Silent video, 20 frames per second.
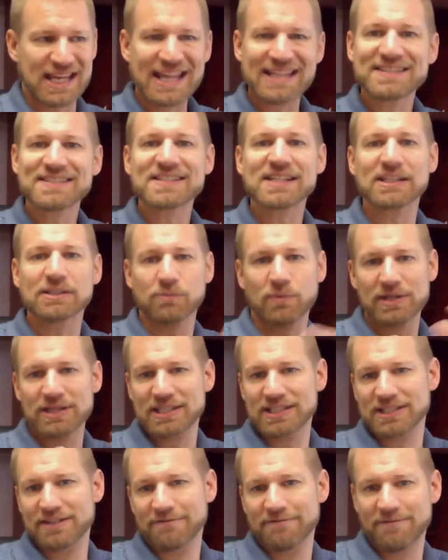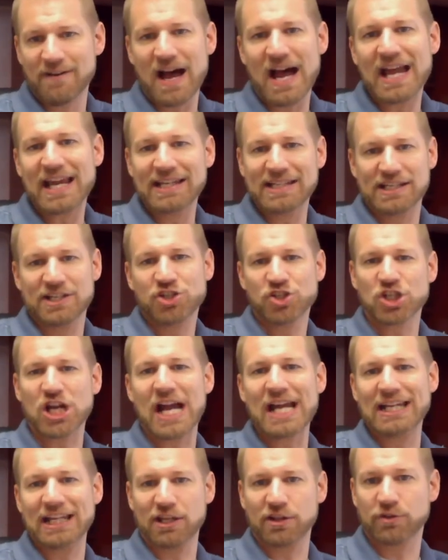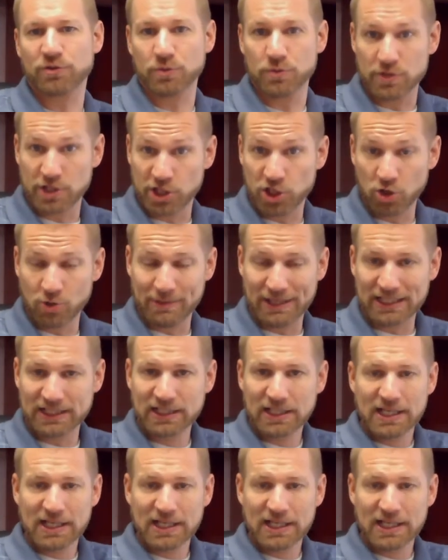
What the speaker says: instant when the divine is shining through the human.